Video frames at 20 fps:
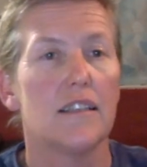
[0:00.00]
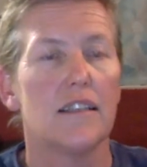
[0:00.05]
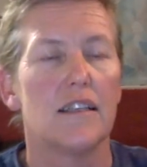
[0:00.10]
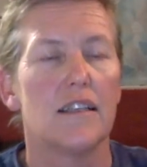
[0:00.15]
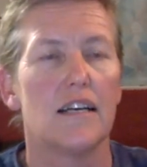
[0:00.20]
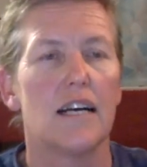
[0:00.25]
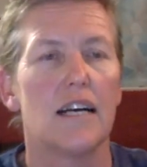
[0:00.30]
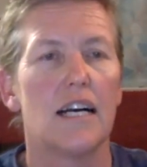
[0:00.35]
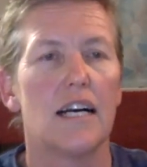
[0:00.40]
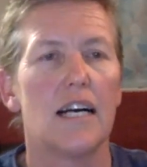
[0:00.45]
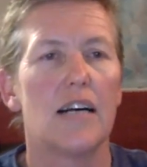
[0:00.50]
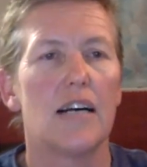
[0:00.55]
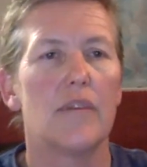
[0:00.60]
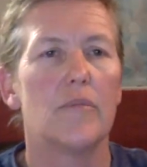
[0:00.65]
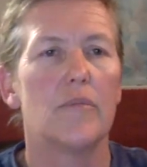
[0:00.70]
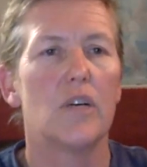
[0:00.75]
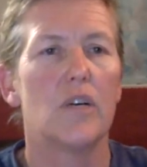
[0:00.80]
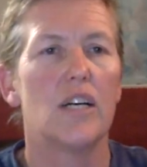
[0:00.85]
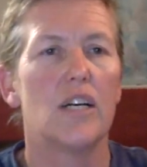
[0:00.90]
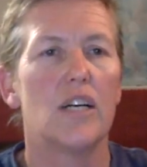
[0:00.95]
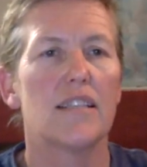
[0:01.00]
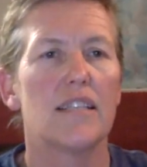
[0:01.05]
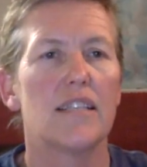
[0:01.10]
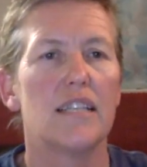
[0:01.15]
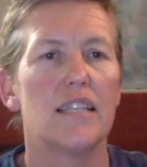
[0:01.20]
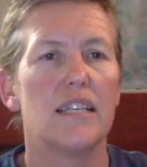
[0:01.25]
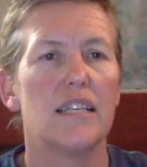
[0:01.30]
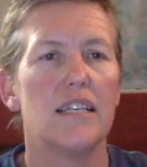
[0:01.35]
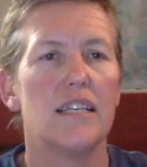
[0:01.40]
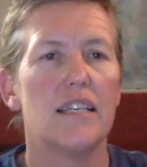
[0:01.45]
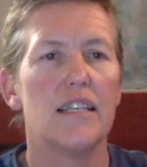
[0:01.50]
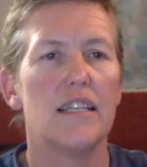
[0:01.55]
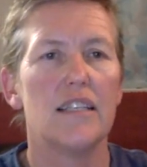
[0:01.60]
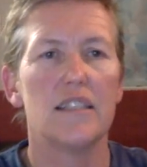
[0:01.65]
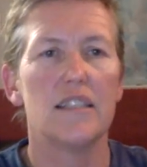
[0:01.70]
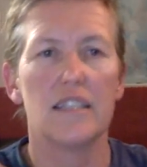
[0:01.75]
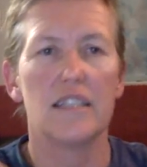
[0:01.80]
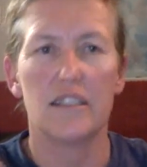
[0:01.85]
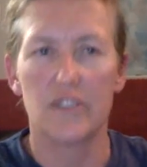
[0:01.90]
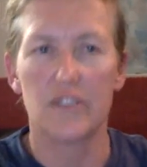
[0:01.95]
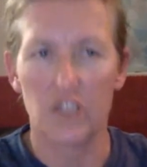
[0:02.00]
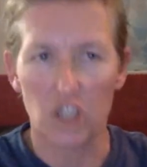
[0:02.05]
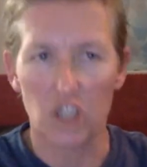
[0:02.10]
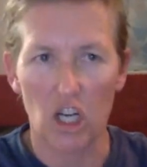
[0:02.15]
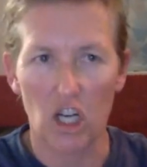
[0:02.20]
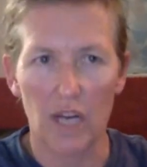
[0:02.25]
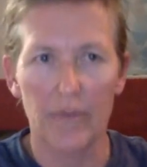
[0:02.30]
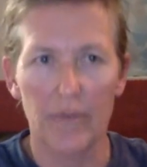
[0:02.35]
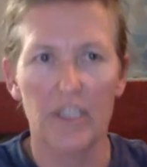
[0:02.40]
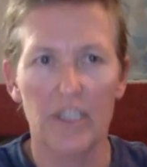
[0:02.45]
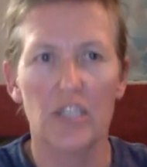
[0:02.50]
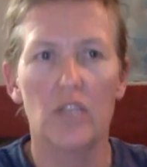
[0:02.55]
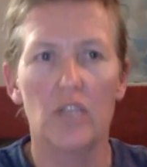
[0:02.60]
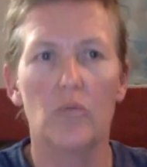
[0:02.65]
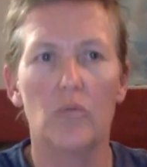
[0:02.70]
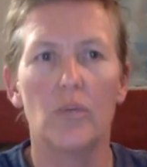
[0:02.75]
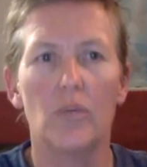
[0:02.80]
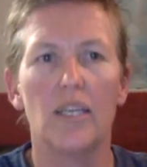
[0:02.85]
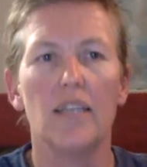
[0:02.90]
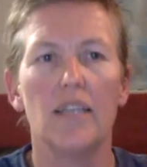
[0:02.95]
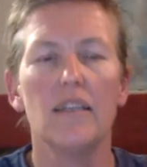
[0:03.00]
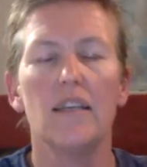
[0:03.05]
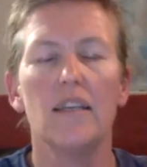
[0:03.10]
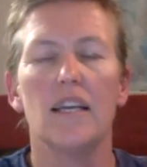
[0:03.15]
I see it's the time under your wing